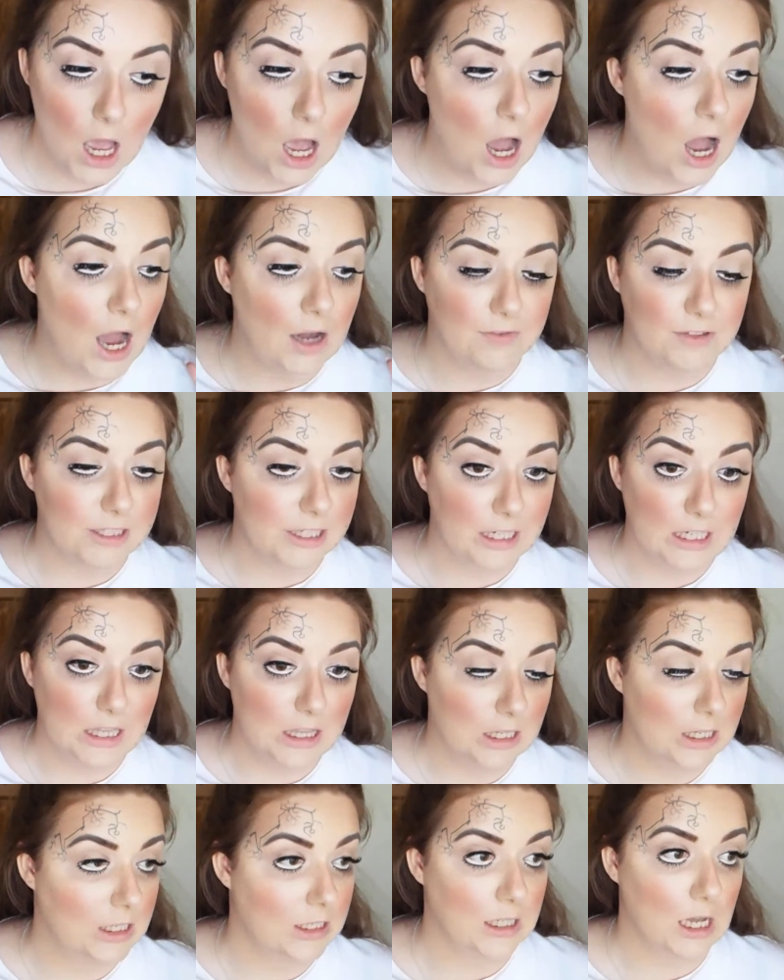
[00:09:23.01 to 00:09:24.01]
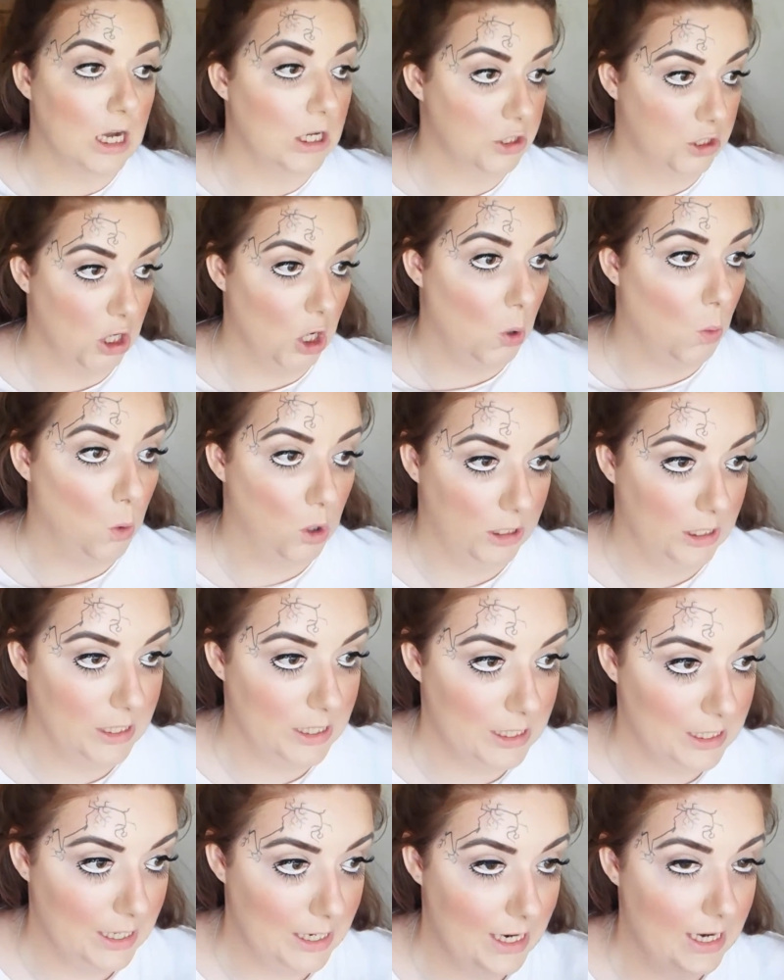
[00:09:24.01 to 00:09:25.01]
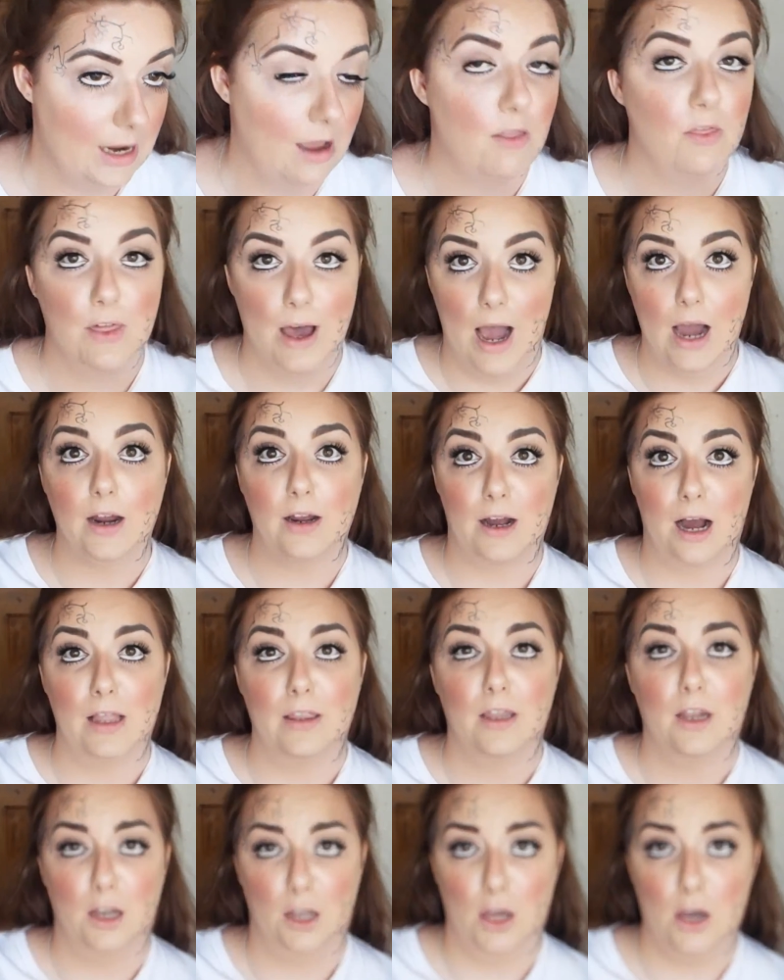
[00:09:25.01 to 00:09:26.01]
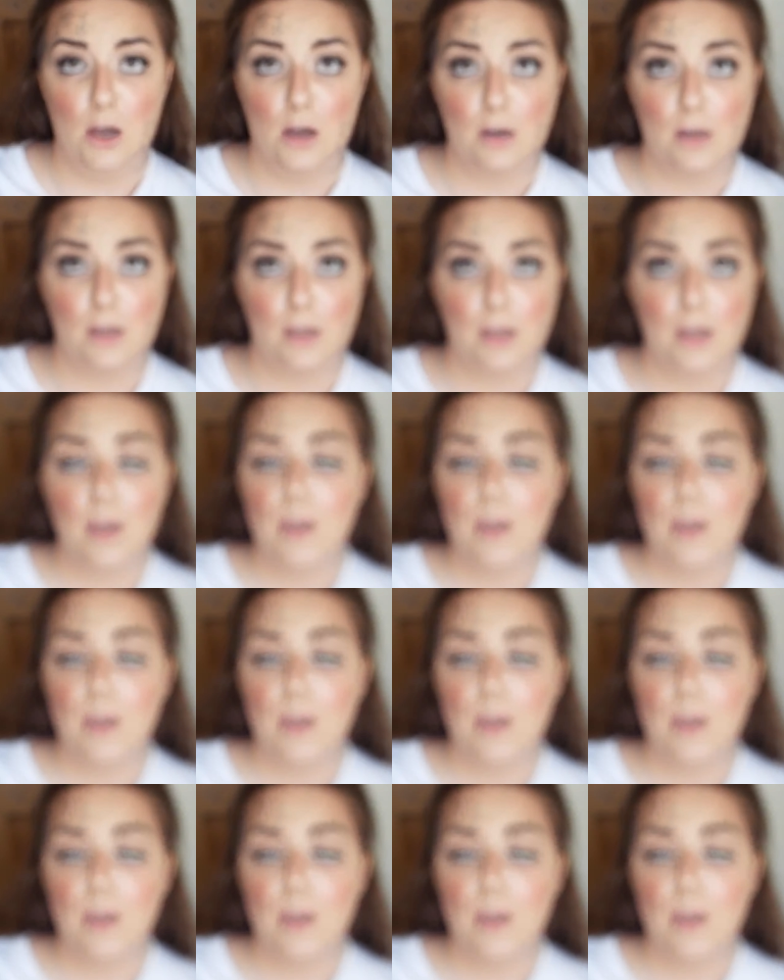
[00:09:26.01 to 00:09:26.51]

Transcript: I've seen things that I don't want to see, that kind of look.